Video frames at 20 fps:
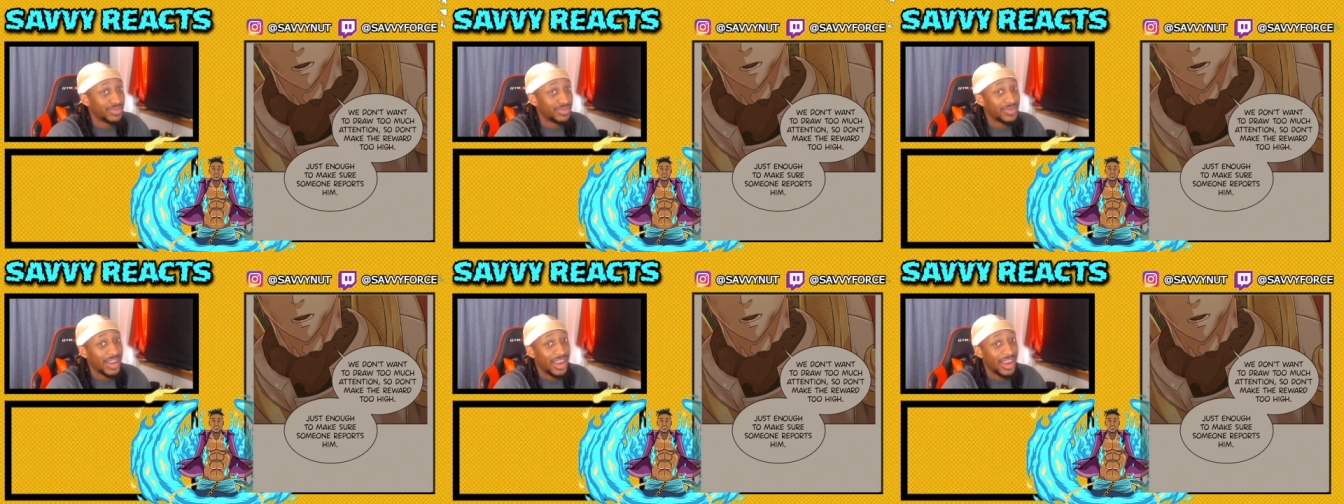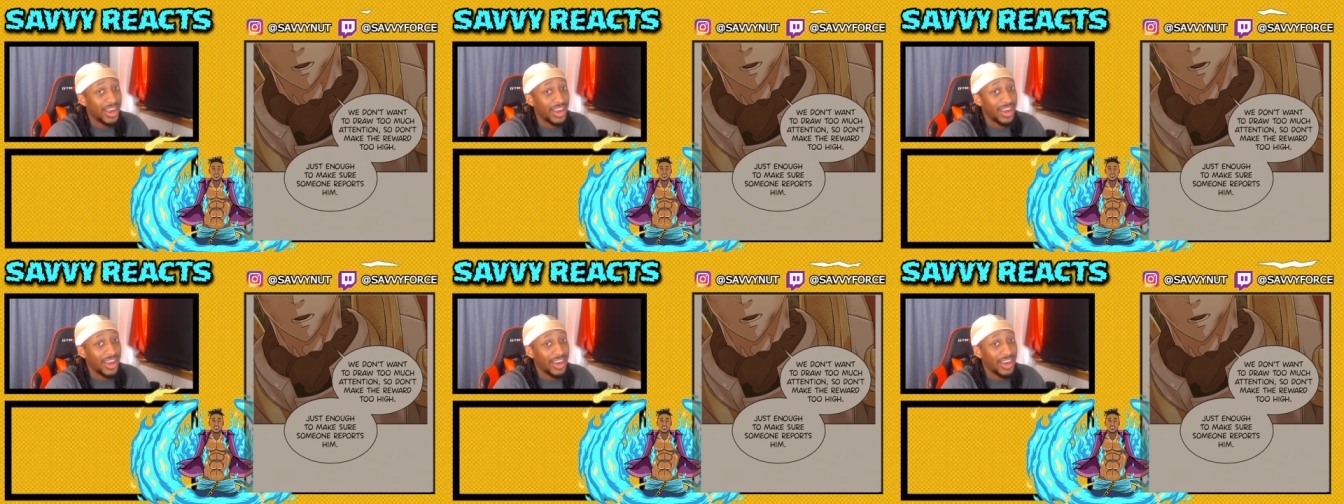
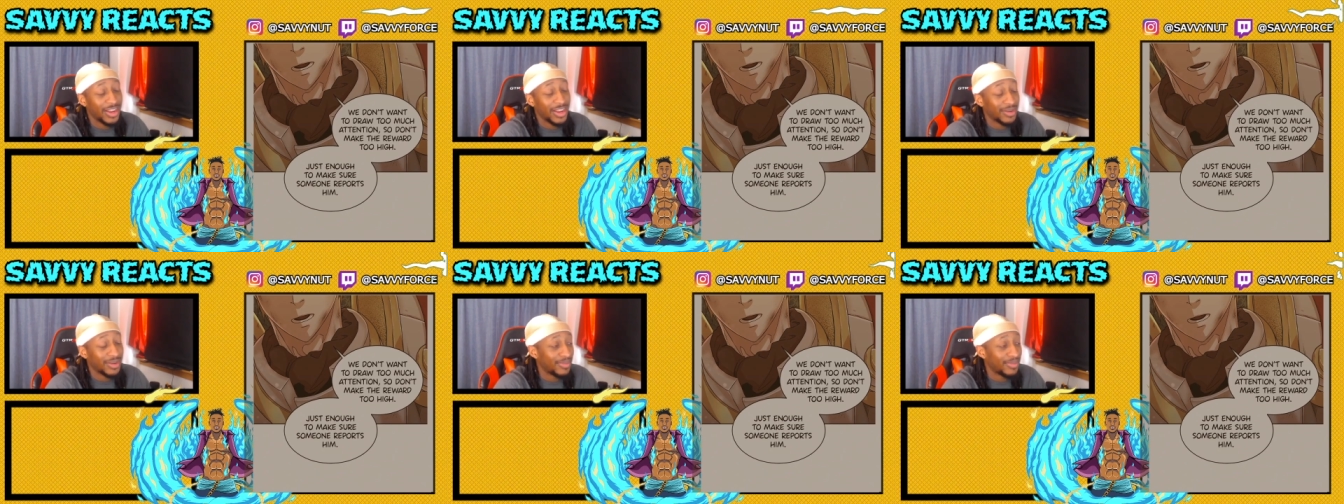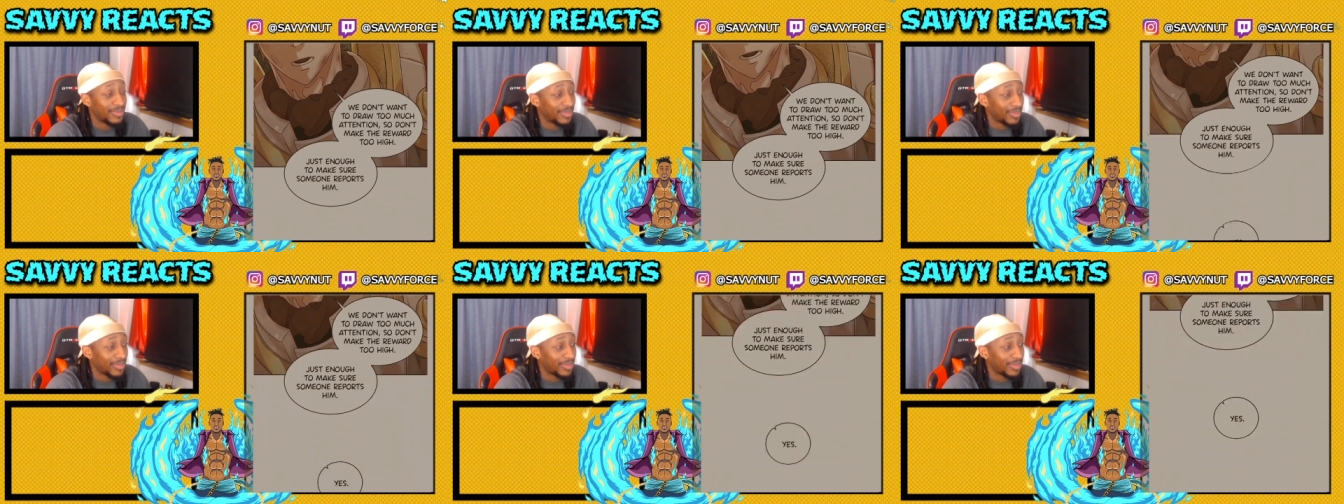Dang.
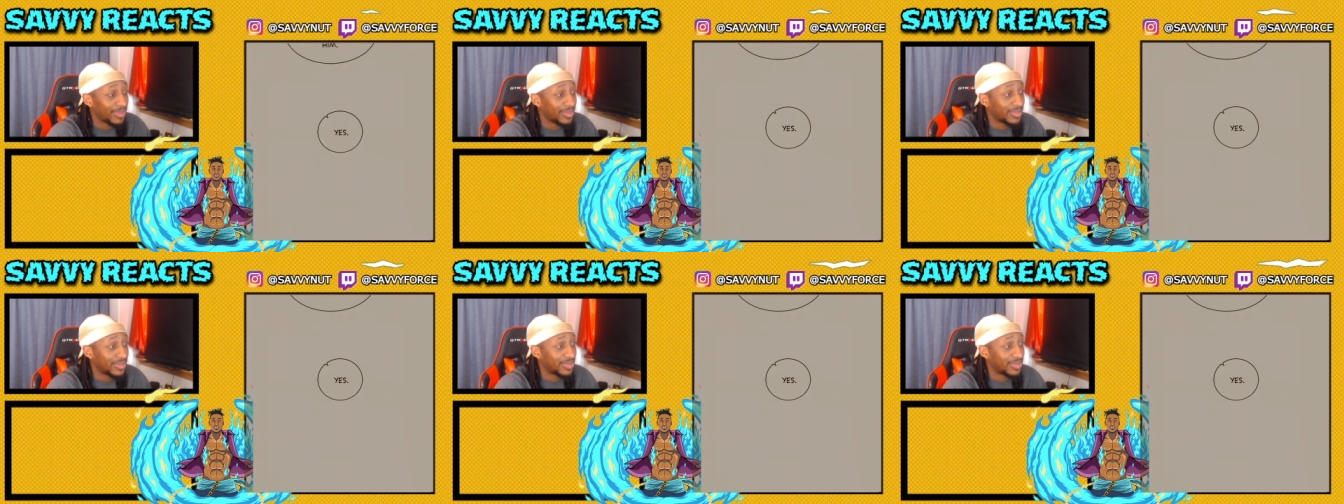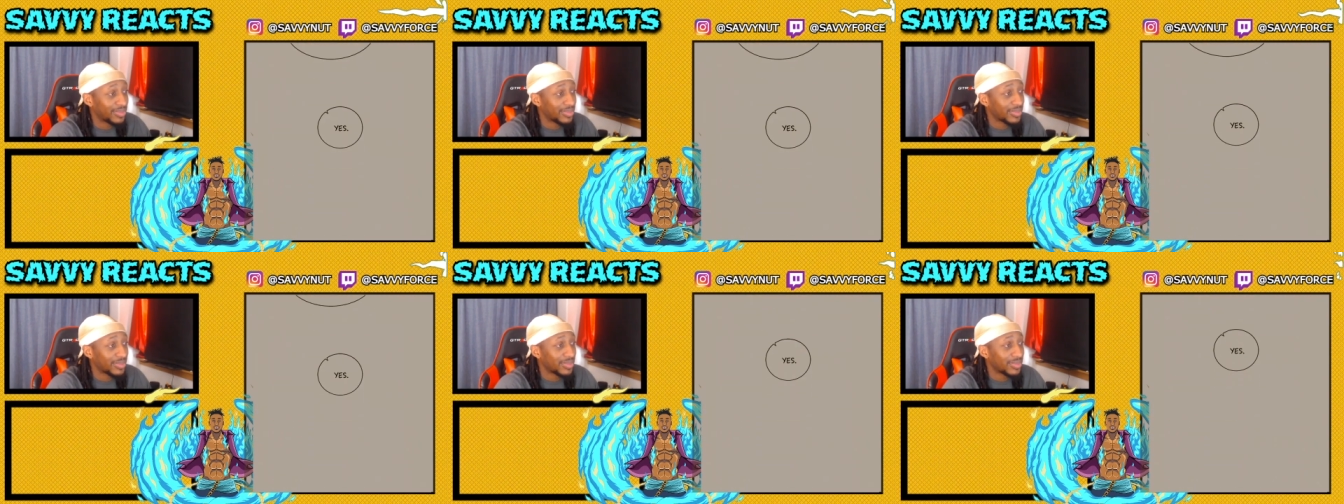
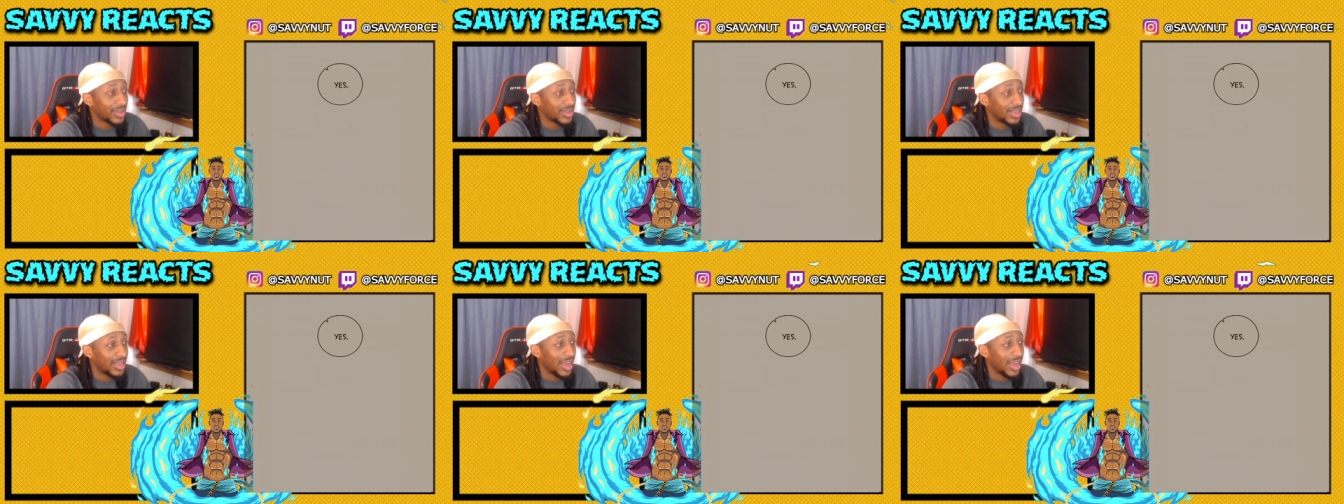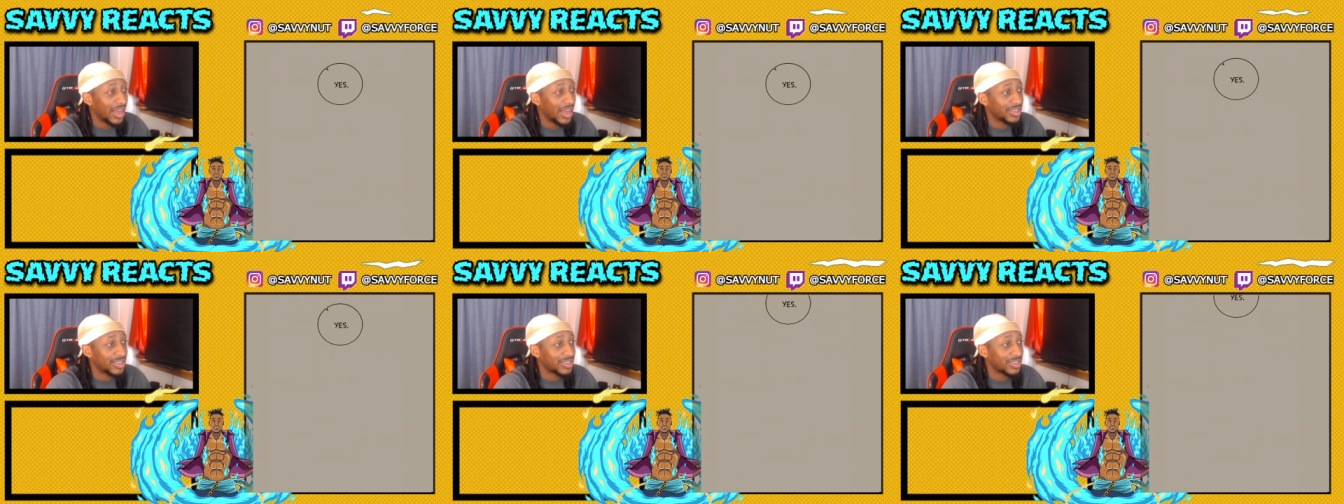
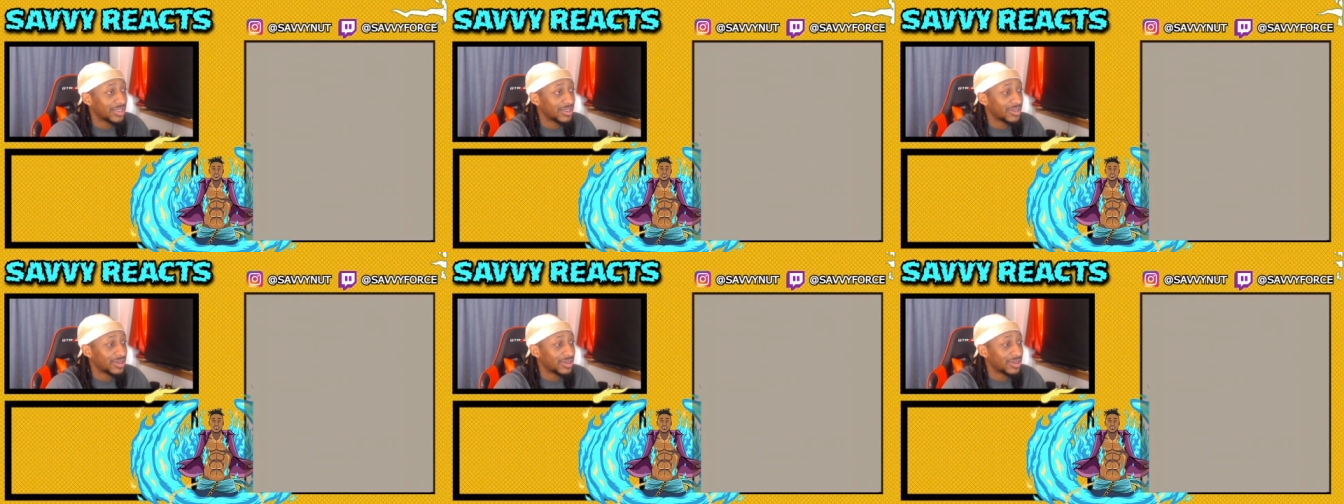Yes.